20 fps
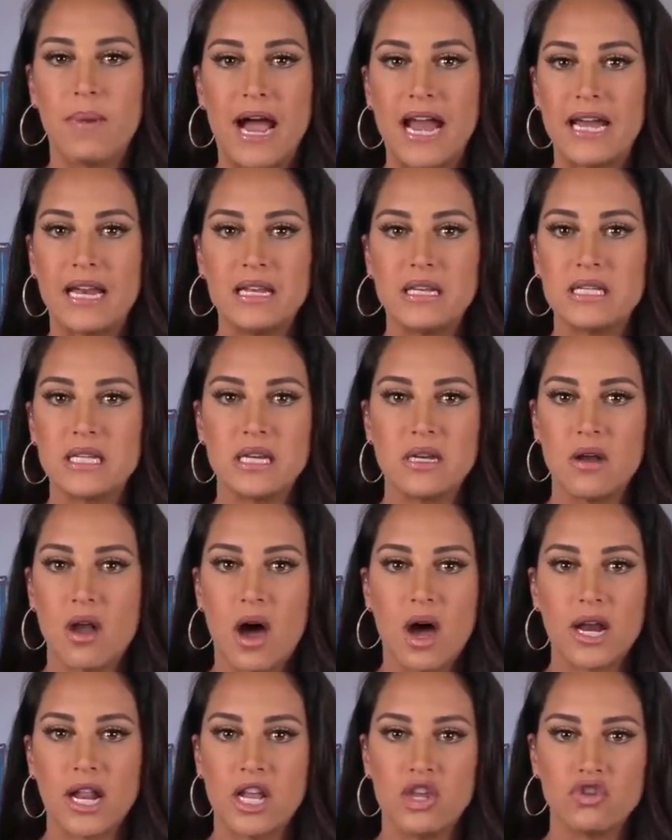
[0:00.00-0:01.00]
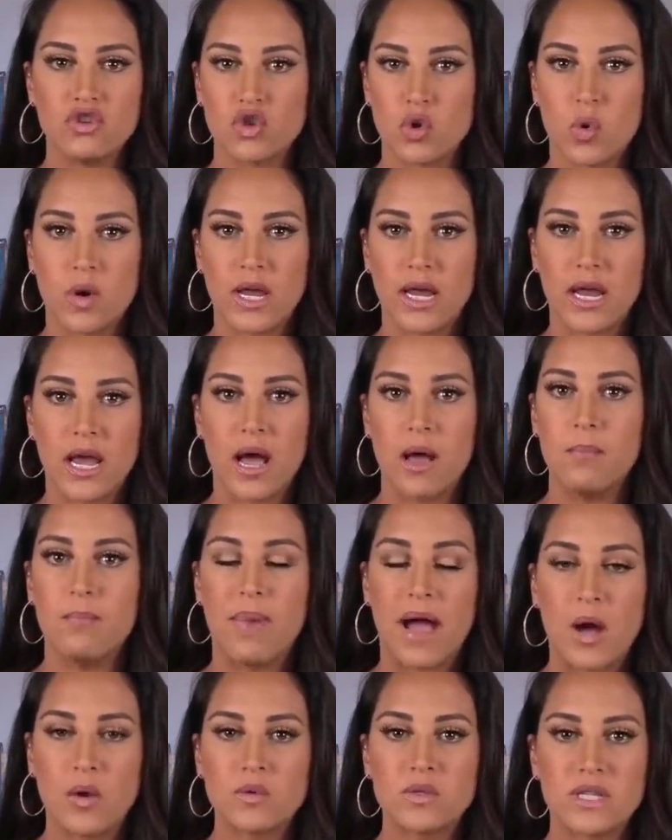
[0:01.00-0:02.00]
Biden did not enjoy a
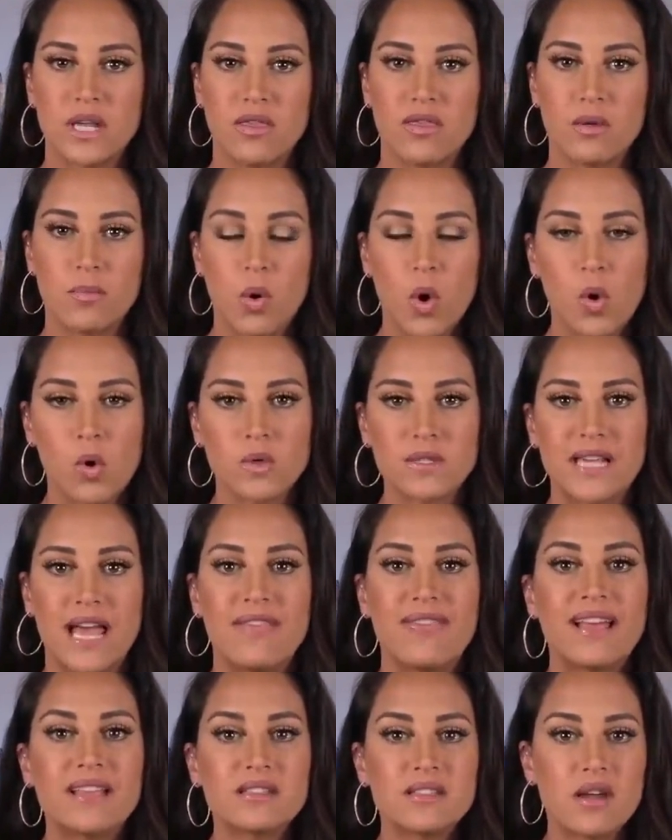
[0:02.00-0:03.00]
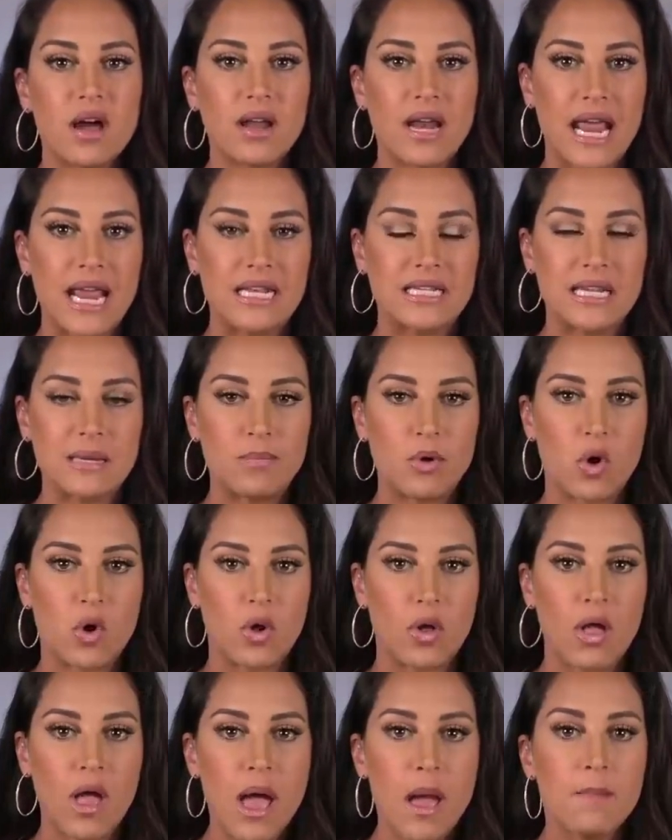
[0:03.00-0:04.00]
bounce in the polls, and that's not
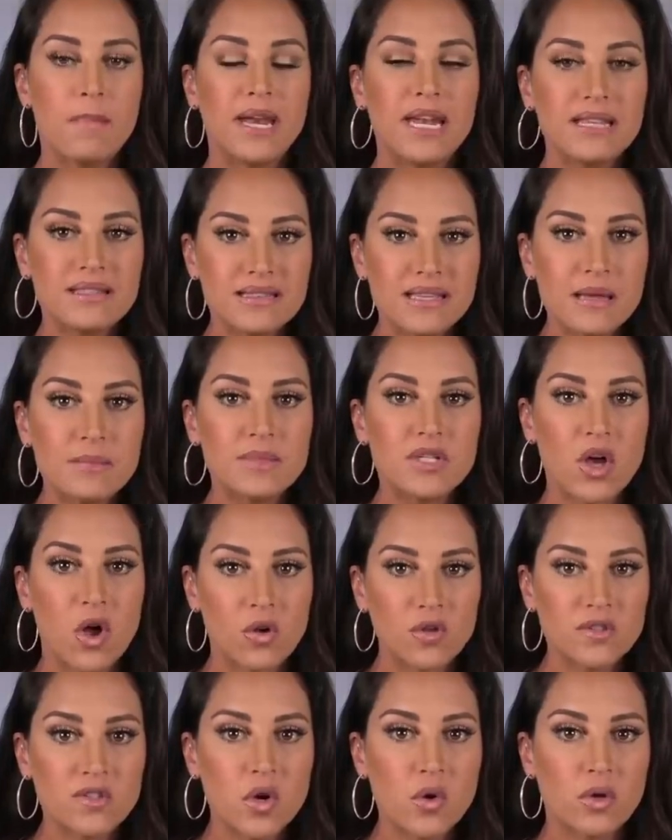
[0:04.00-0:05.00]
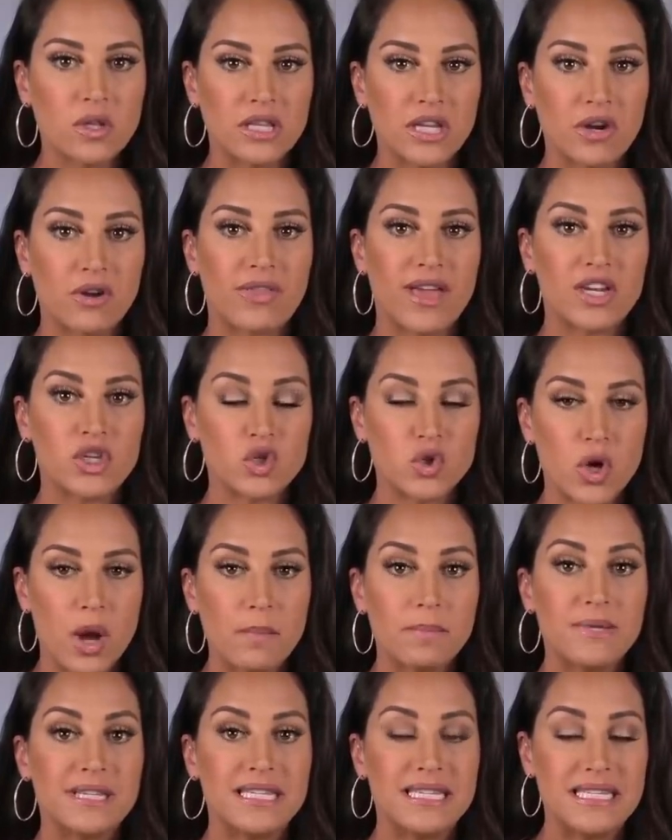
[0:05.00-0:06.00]
atypical. But it seems also clear that
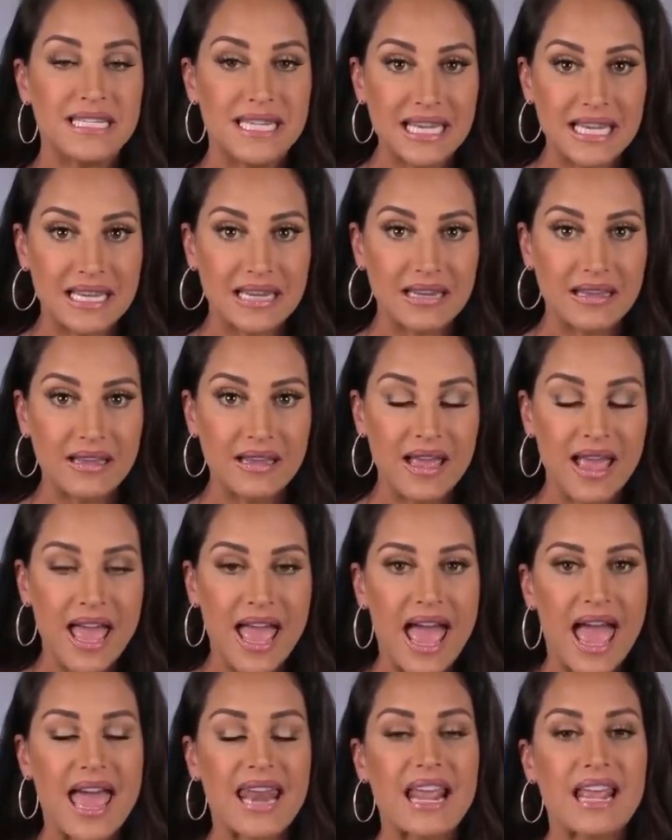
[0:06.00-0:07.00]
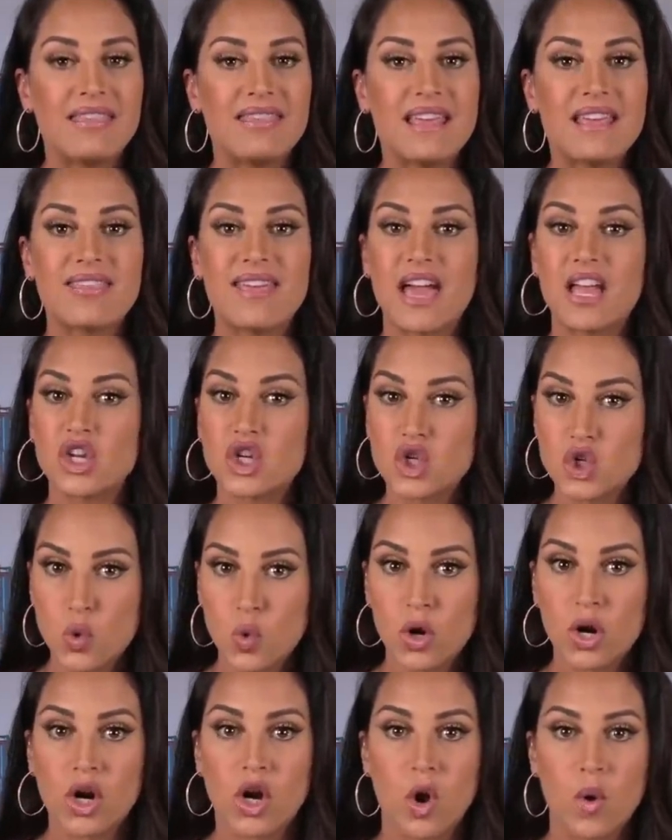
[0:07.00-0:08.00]
Trump did. And I think that,
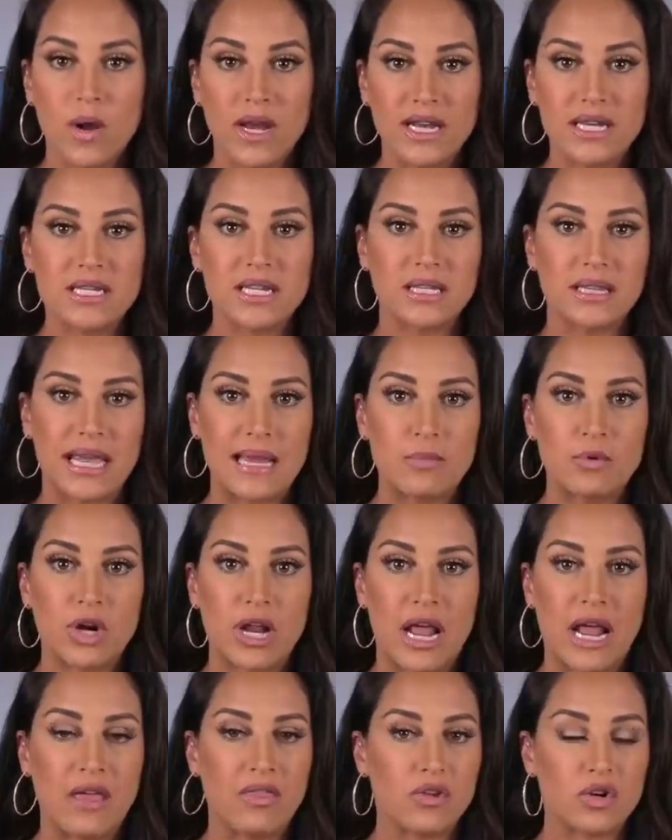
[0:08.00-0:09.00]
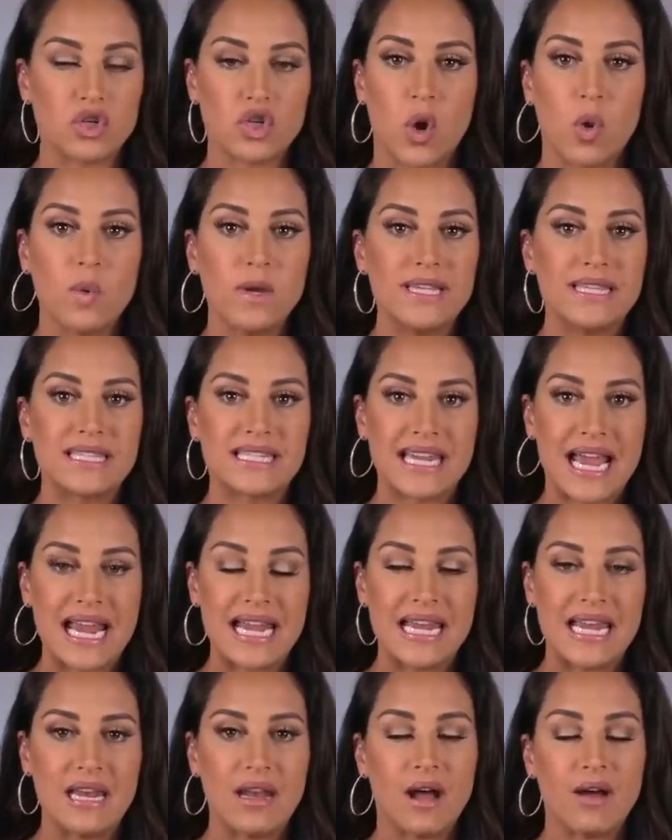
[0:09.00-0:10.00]
sure, going into Labor Day, there's always
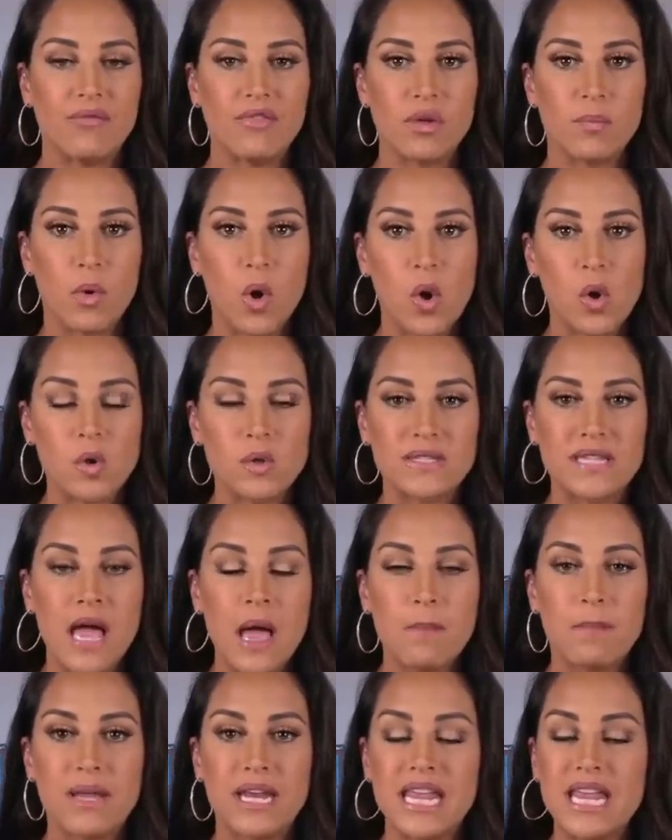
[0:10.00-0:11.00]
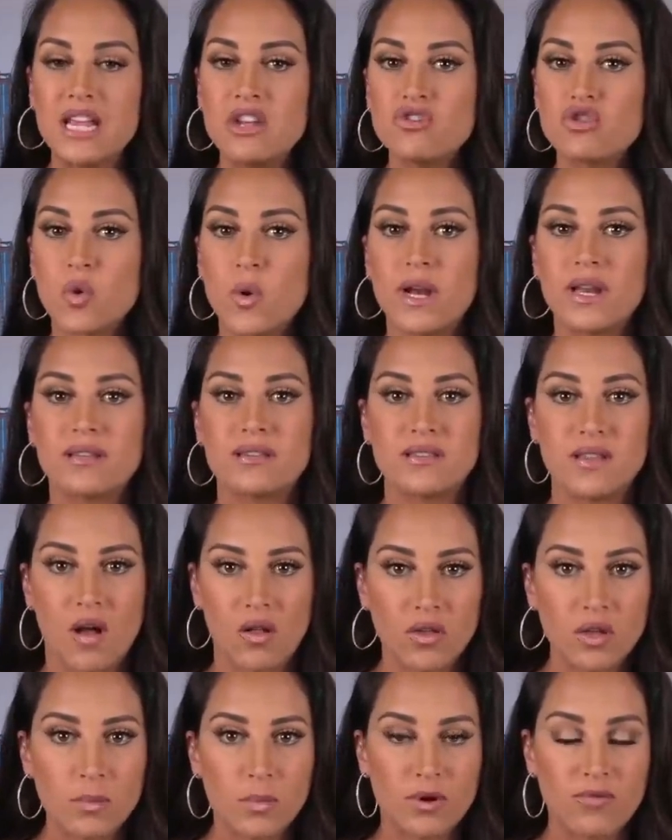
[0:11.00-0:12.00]
tightening of the polls, but he enjoyed a
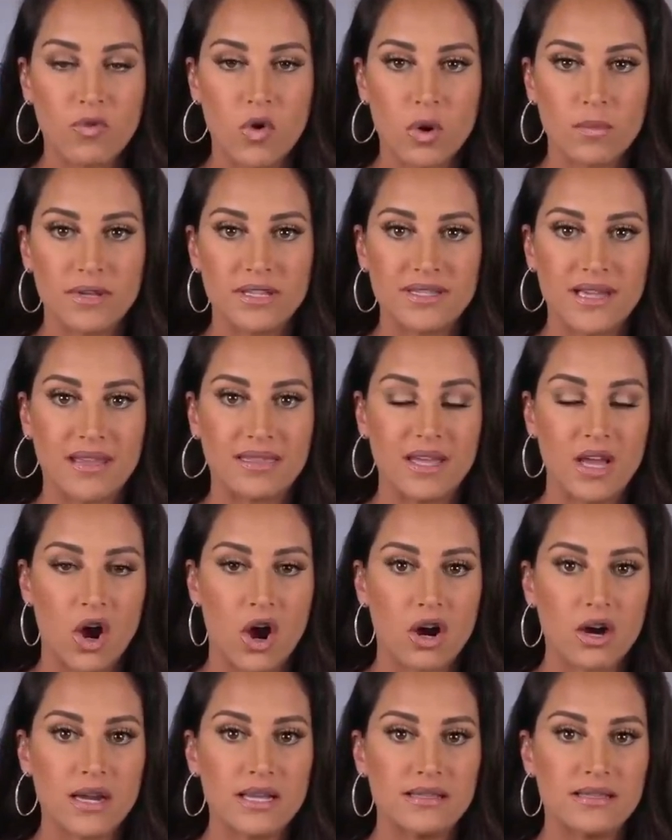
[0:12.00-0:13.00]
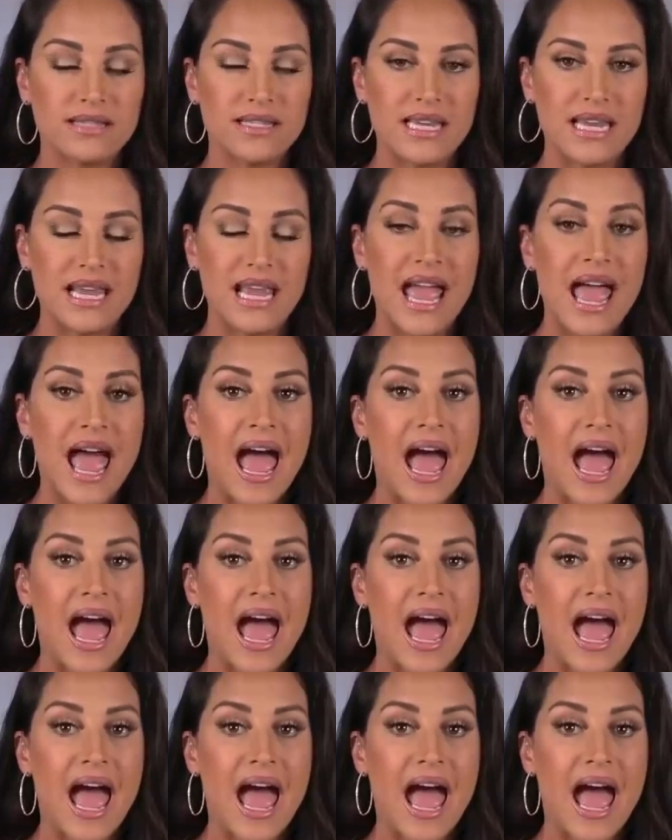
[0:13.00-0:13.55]
solid performance at the RNC,